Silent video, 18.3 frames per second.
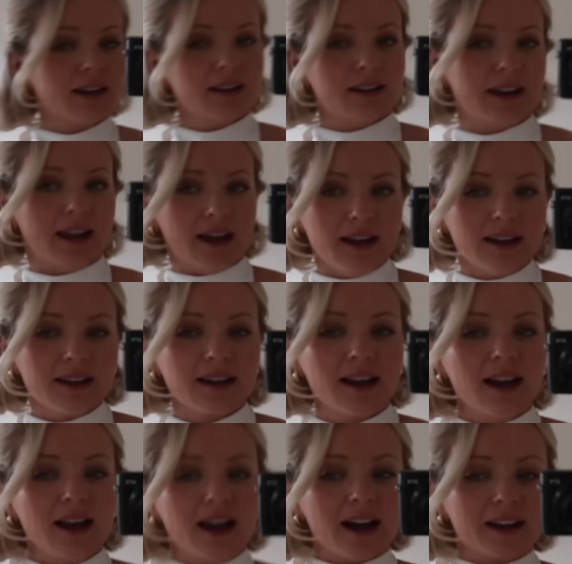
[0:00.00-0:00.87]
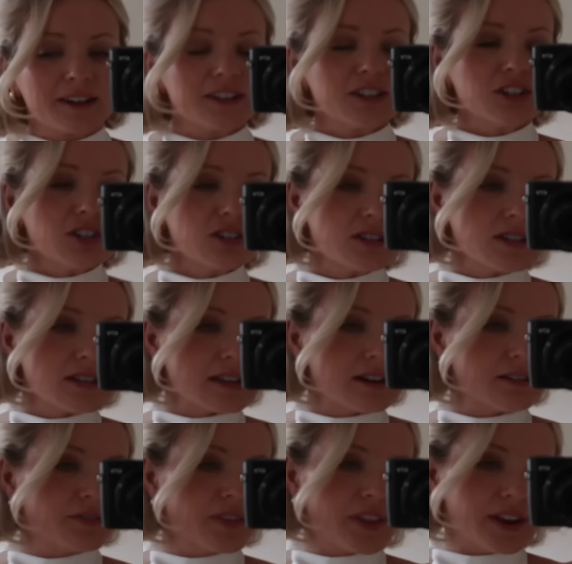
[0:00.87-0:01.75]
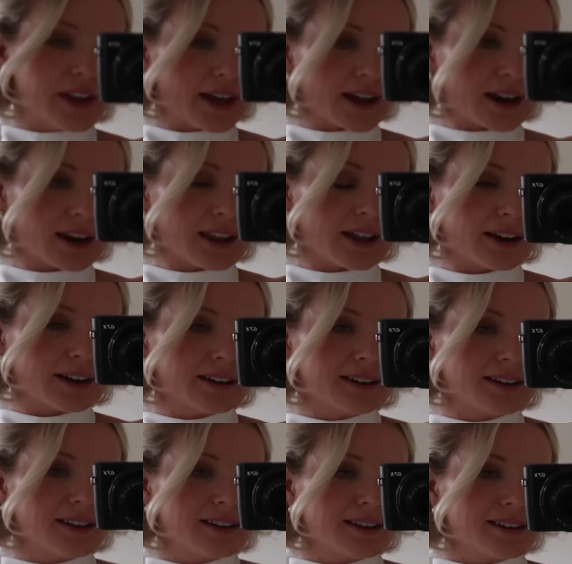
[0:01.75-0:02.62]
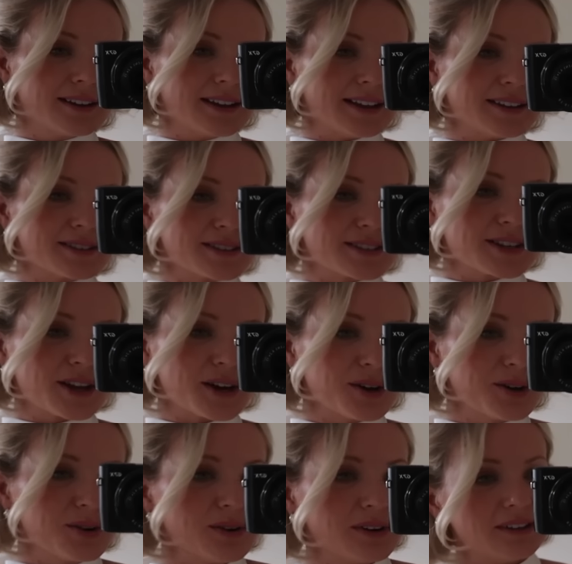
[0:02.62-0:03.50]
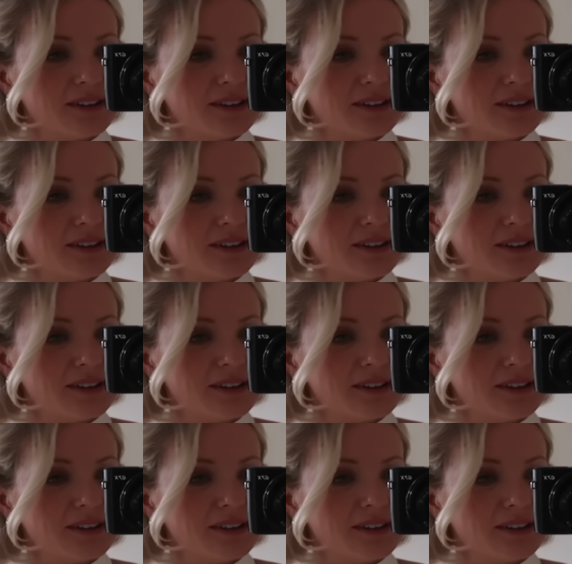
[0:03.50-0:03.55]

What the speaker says: neck, and I just love the neckline. It's so